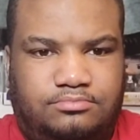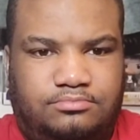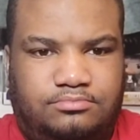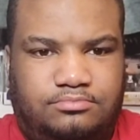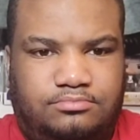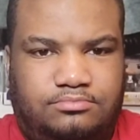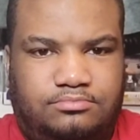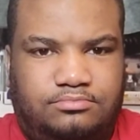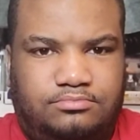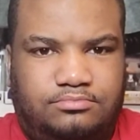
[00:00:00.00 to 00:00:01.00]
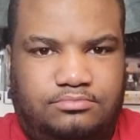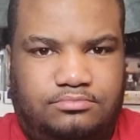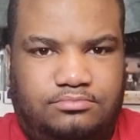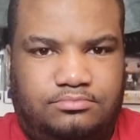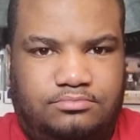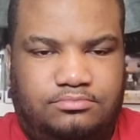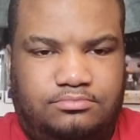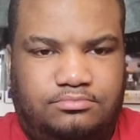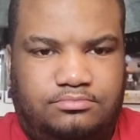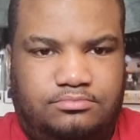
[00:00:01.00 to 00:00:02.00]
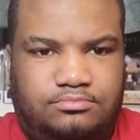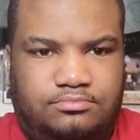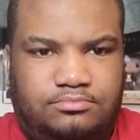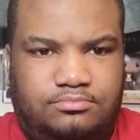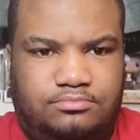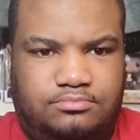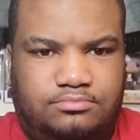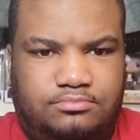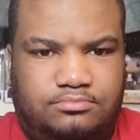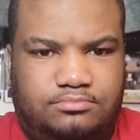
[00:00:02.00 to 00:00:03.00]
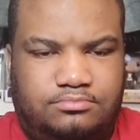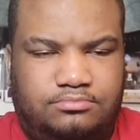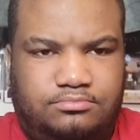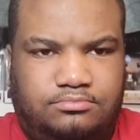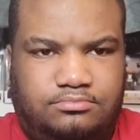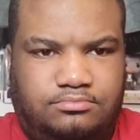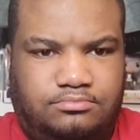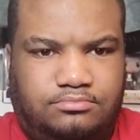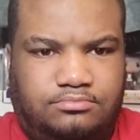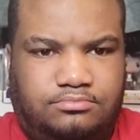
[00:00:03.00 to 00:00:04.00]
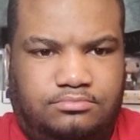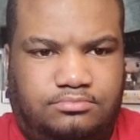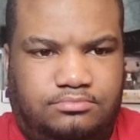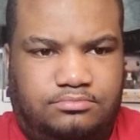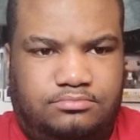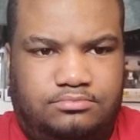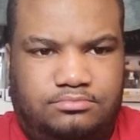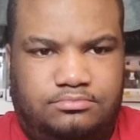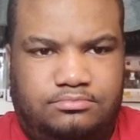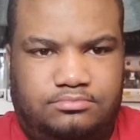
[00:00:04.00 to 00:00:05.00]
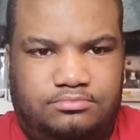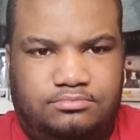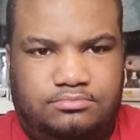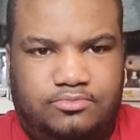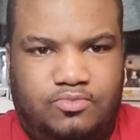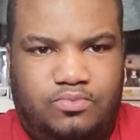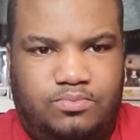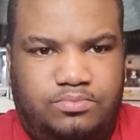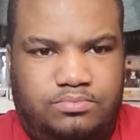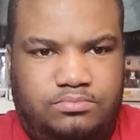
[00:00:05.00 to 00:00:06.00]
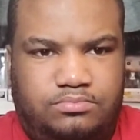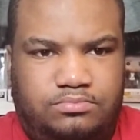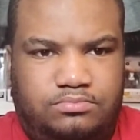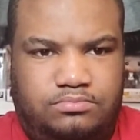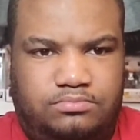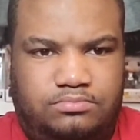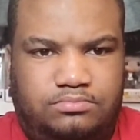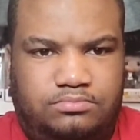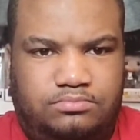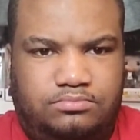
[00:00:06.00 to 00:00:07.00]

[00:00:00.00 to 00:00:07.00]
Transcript: (silence)